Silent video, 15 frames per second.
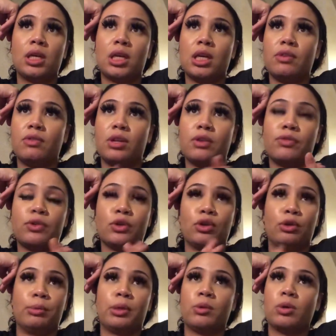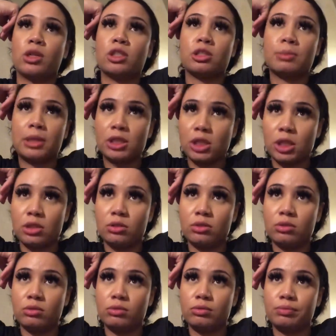Even if nobody watches my
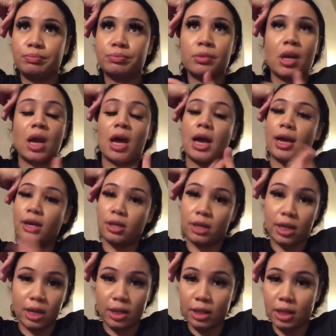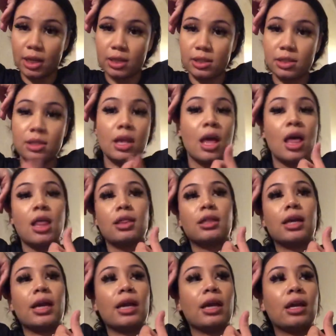channel, I could care less.
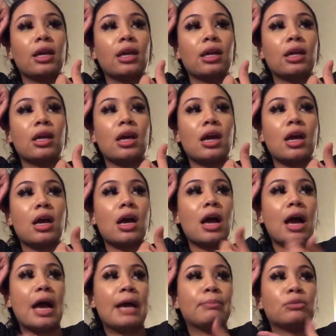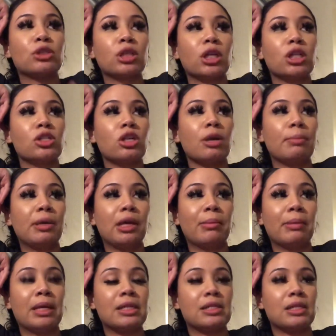Like, I'm just gonna start
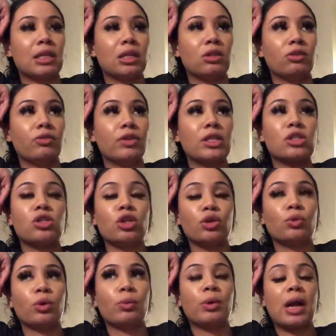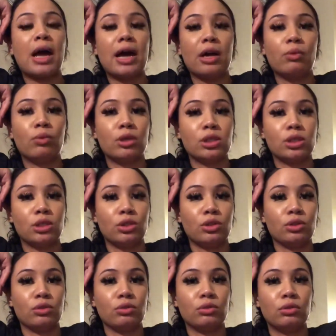being myself and start doing what I want to
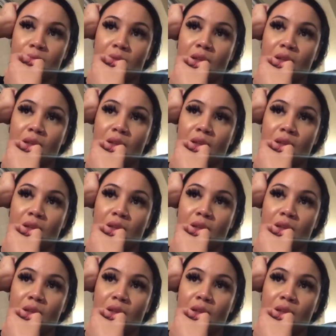do.